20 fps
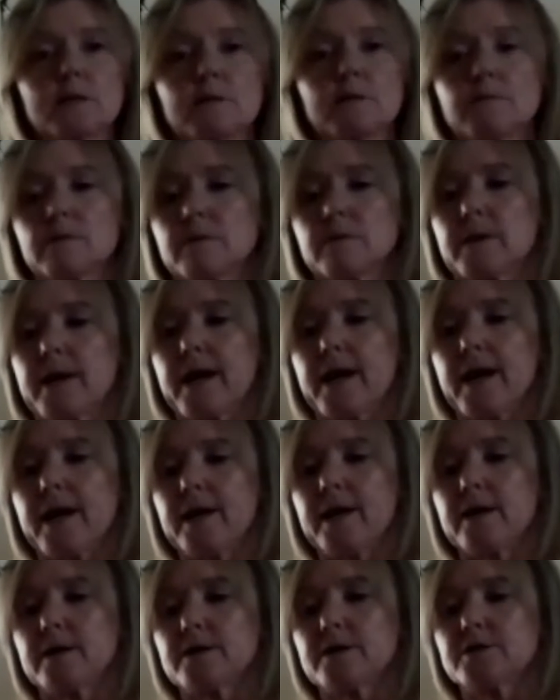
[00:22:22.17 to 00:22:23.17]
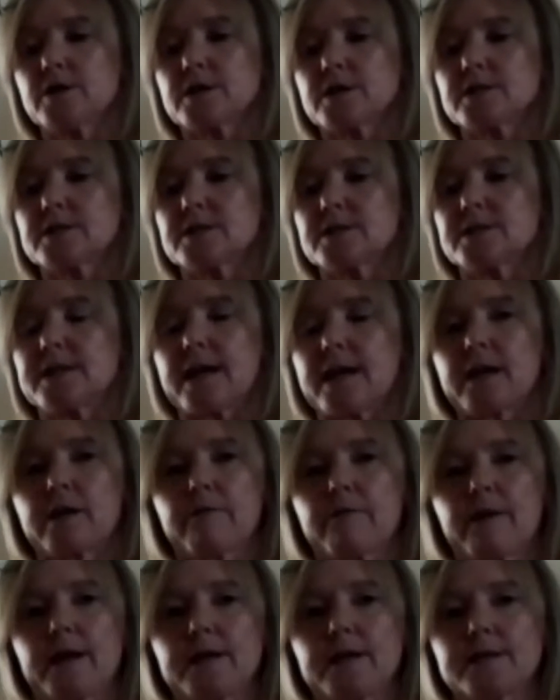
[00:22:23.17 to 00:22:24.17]
okay, just to
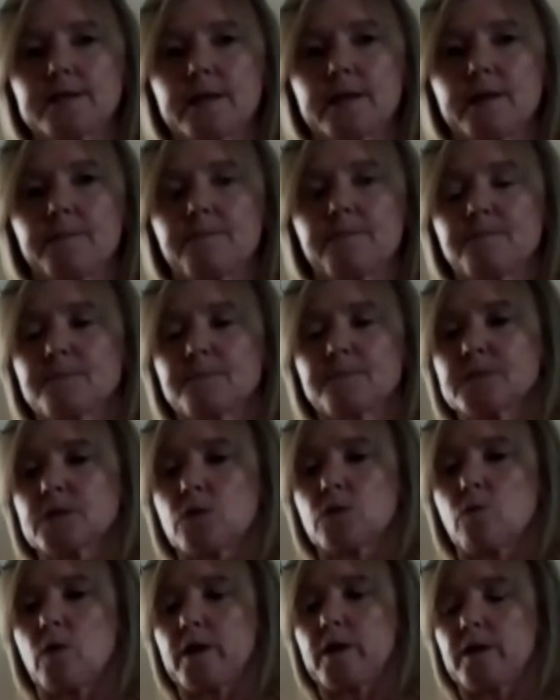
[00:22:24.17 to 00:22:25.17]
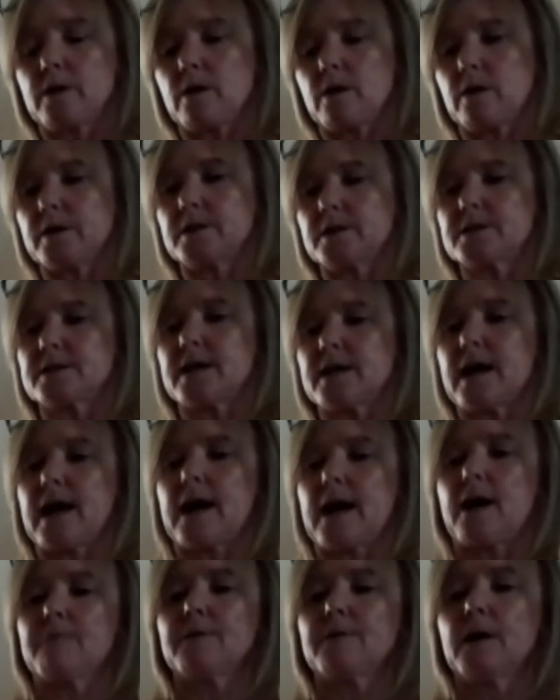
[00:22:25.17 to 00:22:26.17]
decorate it. It's quite nice to
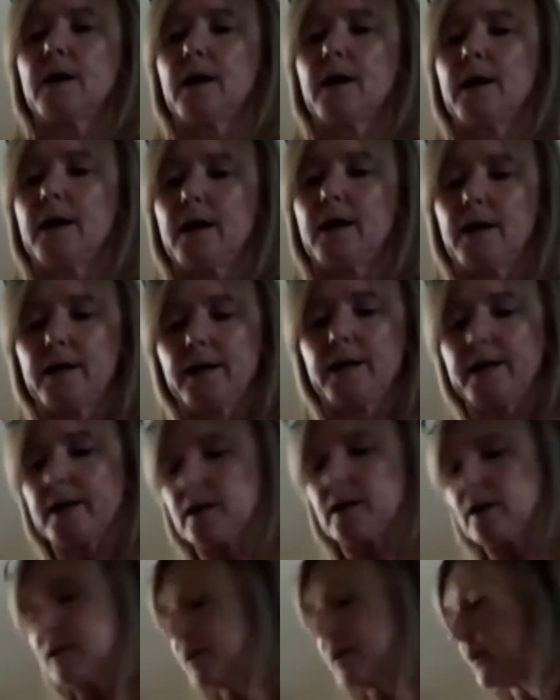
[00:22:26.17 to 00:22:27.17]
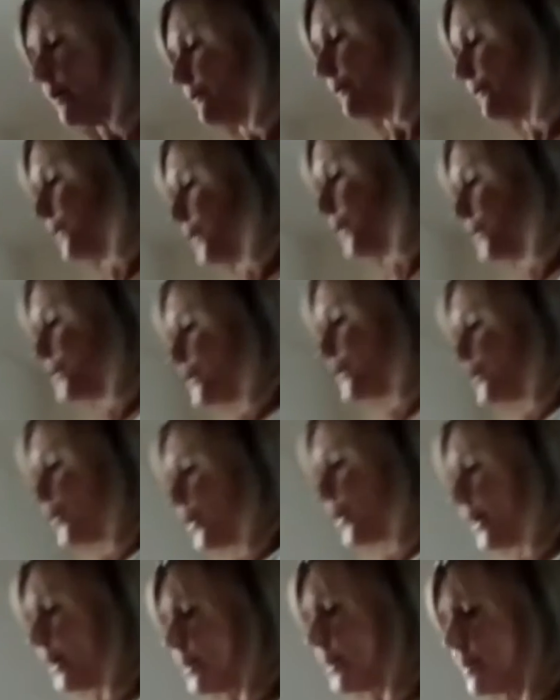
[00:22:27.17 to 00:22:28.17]
have a little few
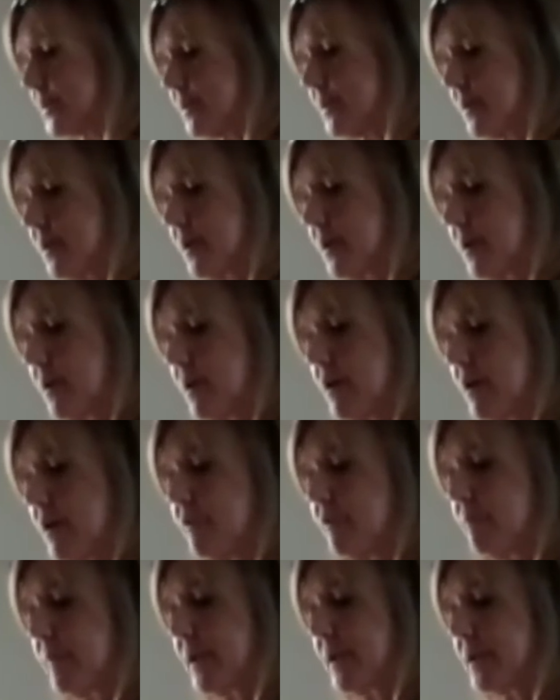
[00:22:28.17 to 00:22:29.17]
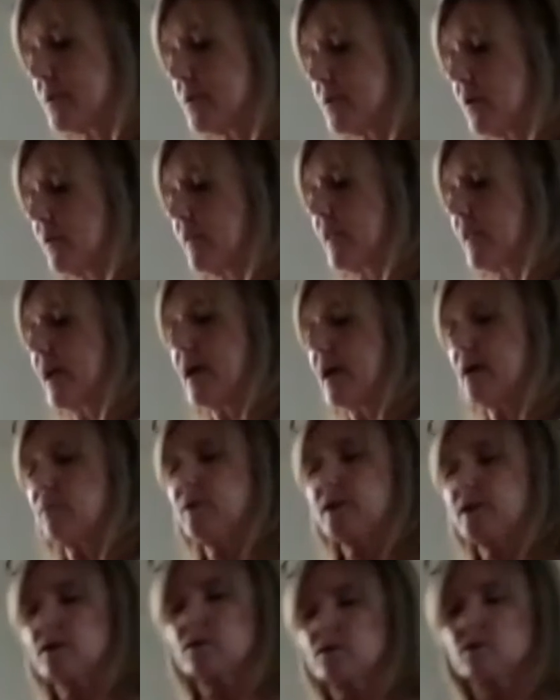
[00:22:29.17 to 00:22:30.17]
sprigs of mint on there.
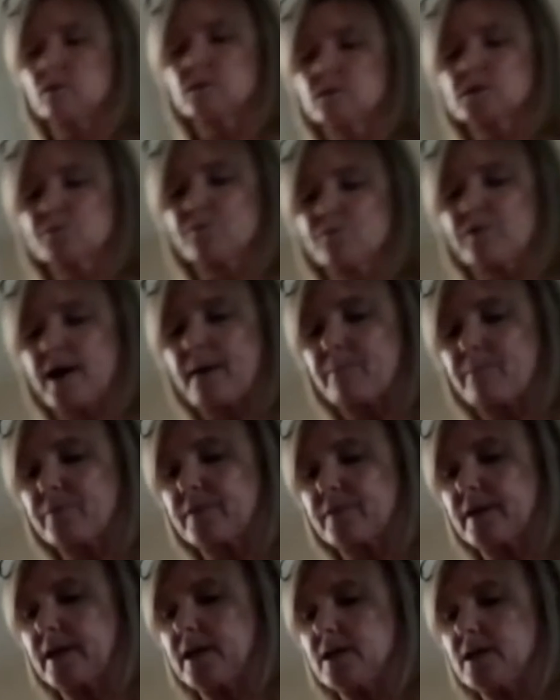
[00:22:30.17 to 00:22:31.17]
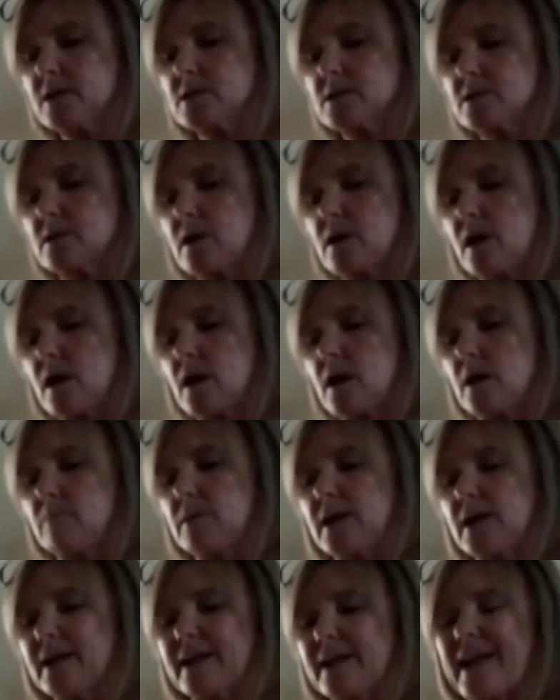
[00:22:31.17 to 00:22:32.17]
We can always prep these.
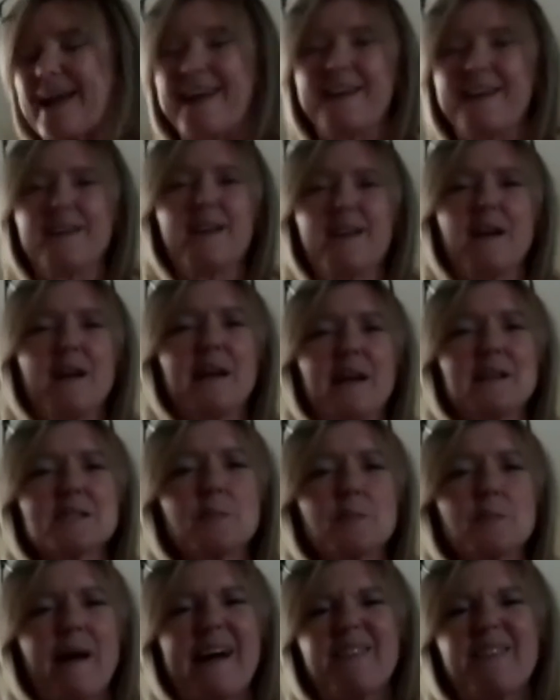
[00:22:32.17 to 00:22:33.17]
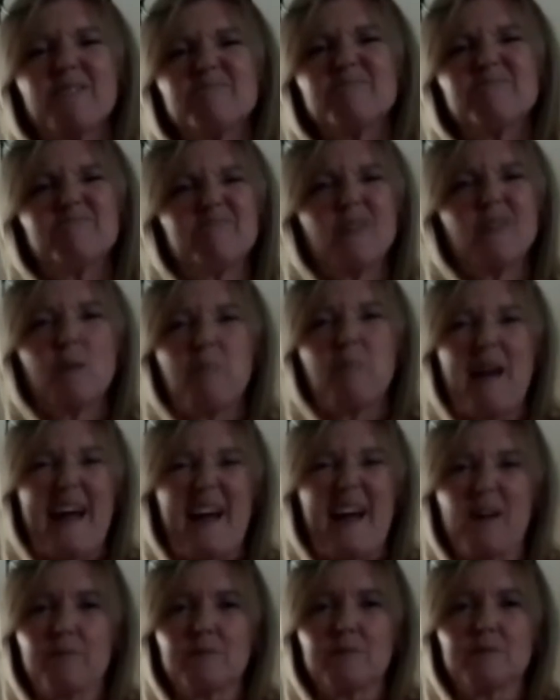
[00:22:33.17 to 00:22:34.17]
Again, it's about
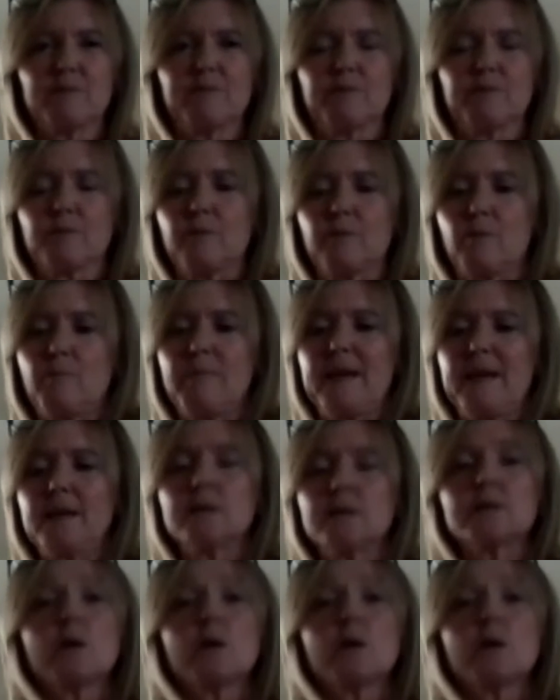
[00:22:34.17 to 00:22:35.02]
£1 for mint,